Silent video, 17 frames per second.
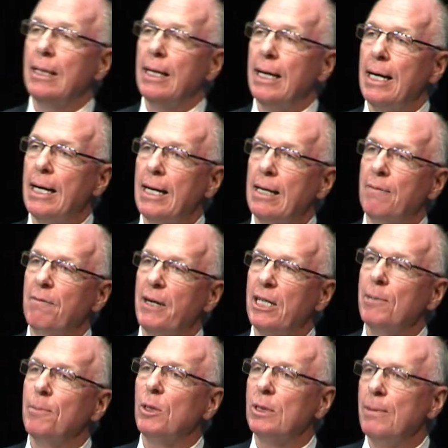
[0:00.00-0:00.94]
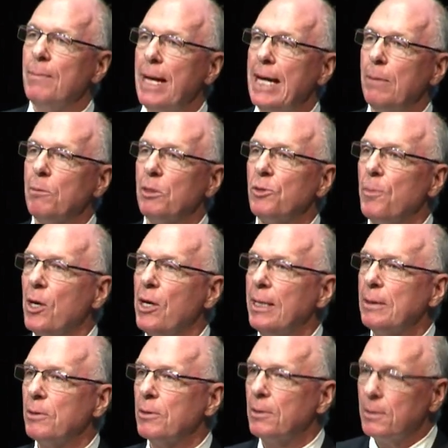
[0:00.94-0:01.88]
Variable demand
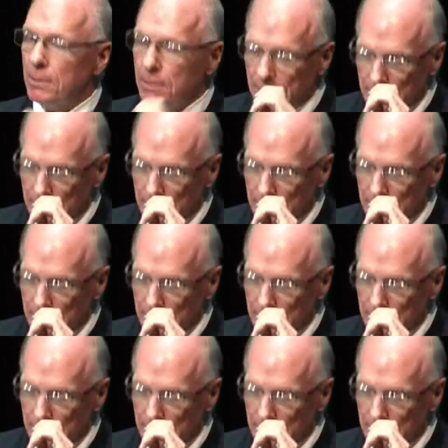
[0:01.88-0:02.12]
response.